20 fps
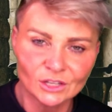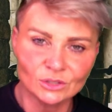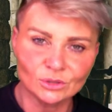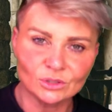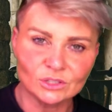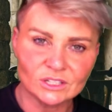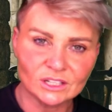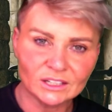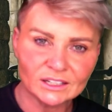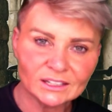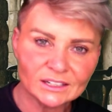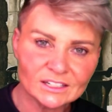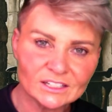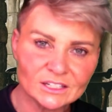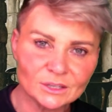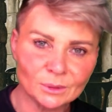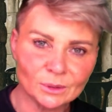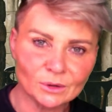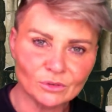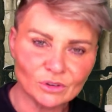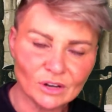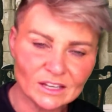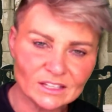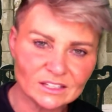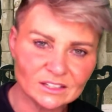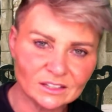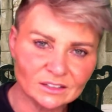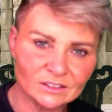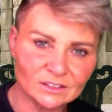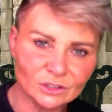So Selena is our
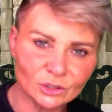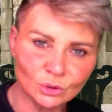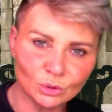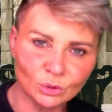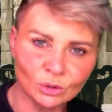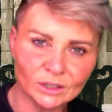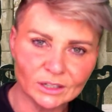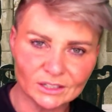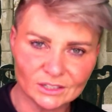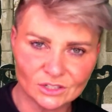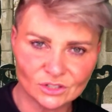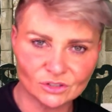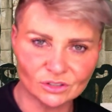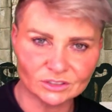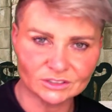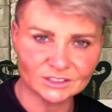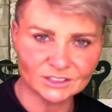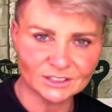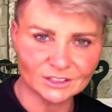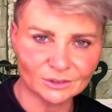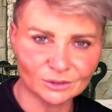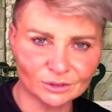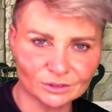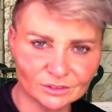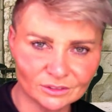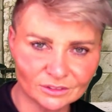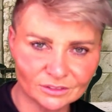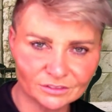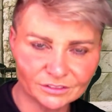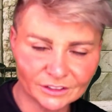resident yoga instructor
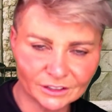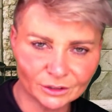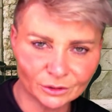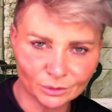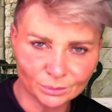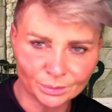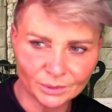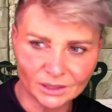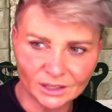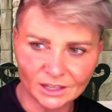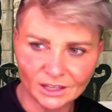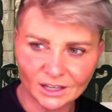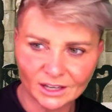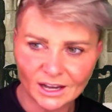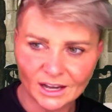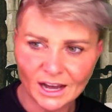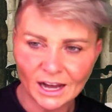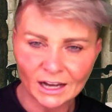on Feel Look Be